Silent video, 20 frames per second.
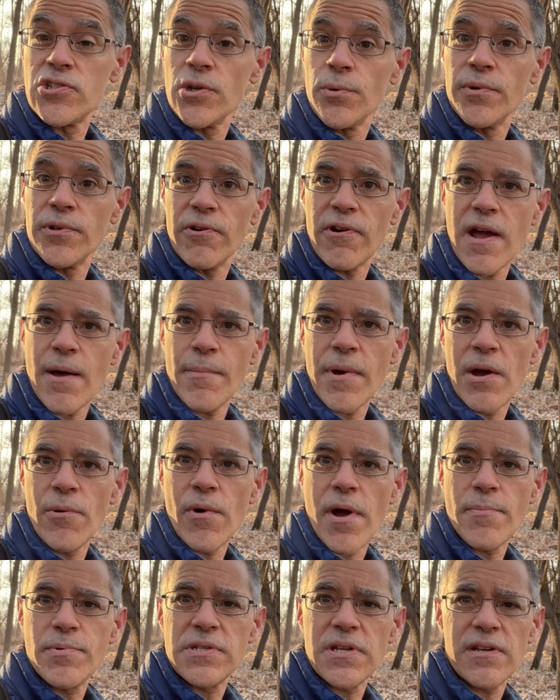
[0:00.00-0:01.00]
when you're at my
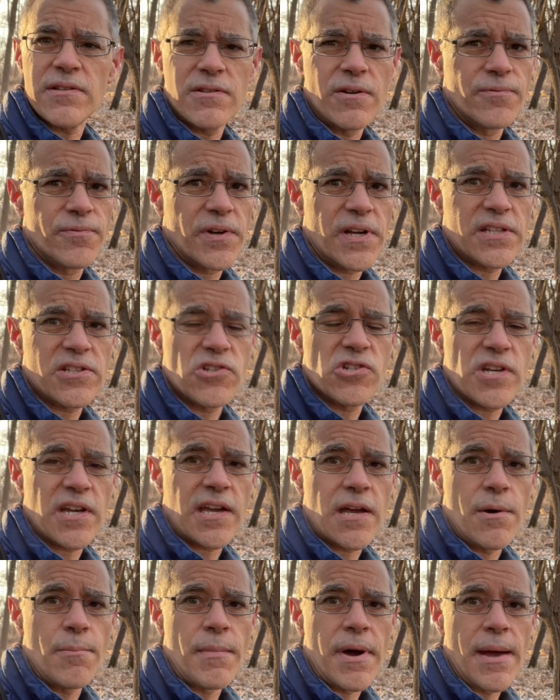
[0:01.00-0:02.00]
website, don't forget to check
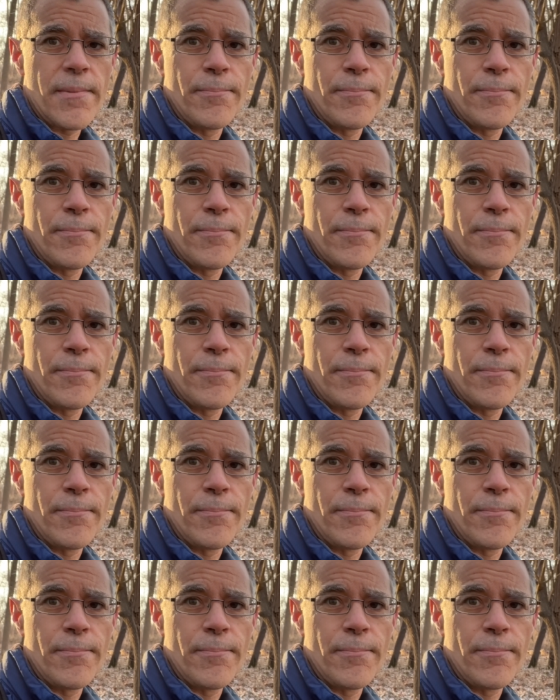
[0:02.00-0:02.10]
out my